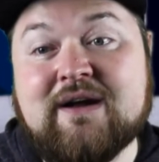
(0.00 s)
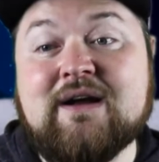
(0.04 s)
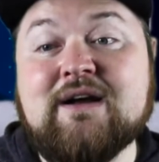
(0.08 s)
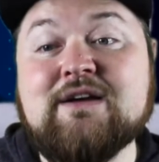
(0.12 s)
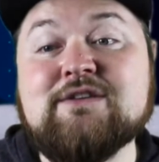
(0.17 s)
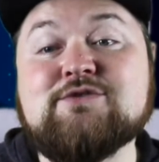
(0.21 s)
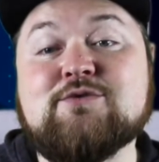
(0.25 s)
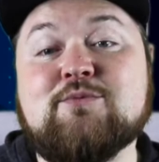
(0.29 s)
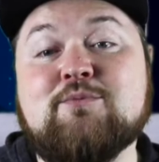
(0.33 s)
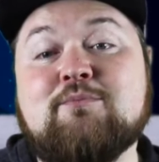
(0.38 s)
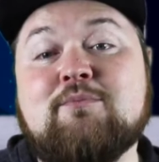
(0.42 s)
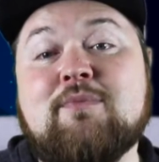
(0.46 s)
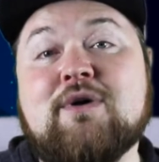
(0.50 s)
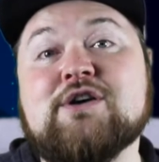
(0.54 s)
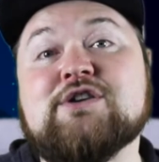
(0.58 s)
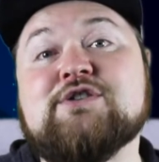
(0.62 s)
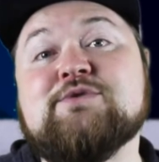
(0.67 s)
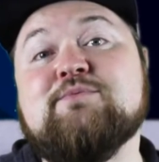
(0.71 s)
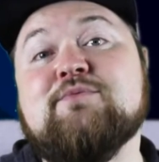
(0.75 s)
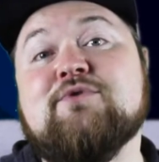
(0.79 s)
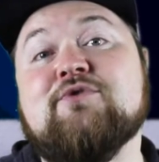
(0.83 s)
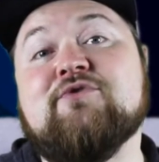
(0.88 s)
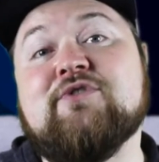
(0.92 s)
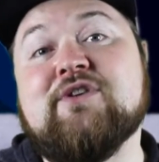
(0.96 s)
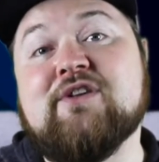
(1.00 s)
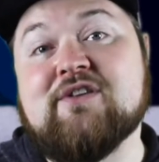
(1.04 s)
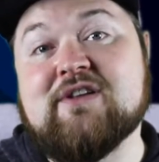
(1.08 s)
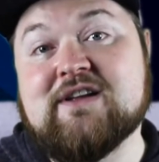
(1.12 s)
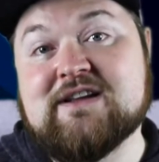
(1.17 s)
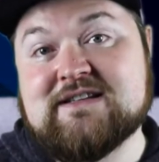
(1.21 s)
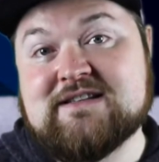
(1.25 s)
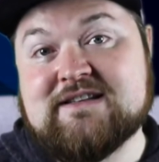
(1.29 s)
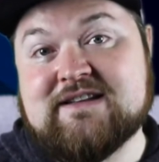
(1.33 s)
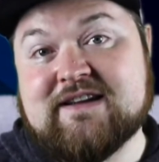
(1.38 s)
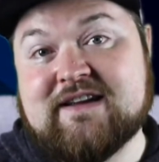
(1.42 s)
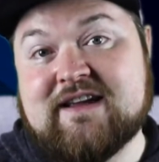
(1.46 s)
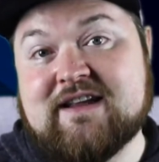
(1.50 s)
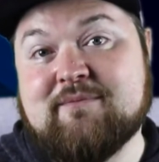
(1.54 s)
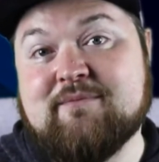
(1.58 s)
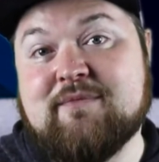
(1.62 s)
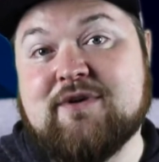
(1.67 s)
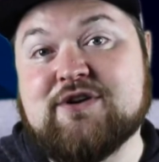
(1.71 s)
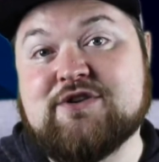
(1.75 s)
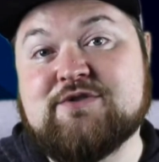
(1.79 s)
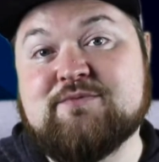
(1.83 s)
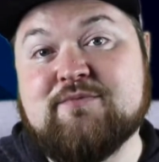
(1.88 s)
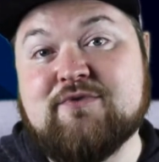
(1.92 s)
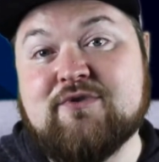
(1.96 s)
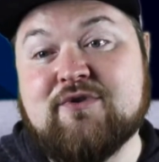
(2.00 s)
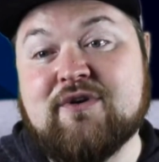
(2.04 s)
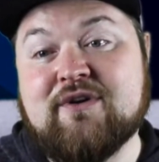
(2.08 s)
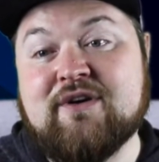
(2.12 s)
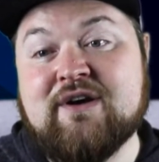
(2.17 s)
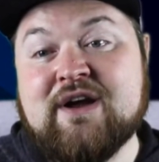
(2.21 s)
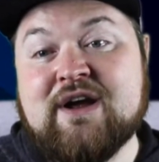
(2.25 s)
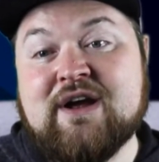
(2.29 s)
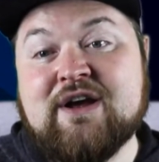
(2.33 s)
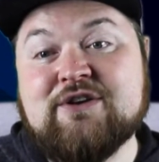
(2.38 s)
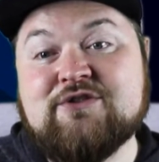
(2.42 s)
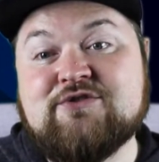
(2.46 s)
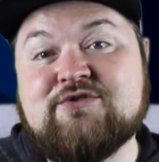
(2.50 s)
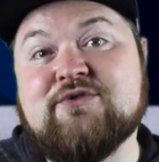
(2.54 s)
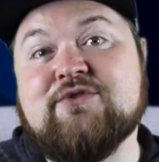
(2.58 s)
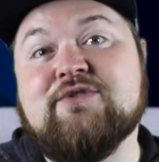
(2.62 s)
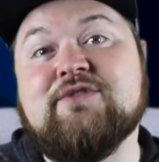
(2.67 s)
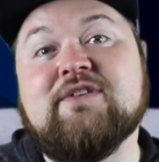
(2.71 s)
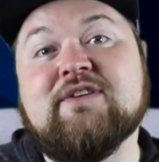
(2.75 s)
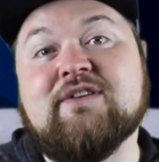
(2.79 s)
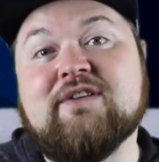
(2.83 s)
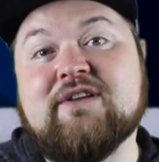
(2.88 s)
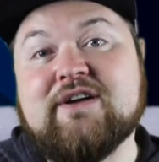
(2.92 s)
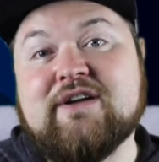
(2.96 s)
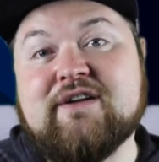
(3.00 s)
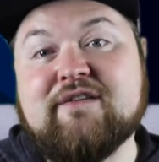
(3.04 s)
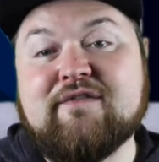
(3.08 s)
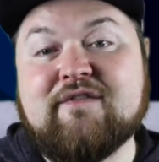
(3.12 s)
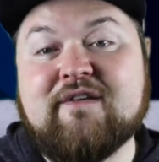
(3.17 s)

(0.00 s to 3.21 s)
So much more realistic and much more true to life.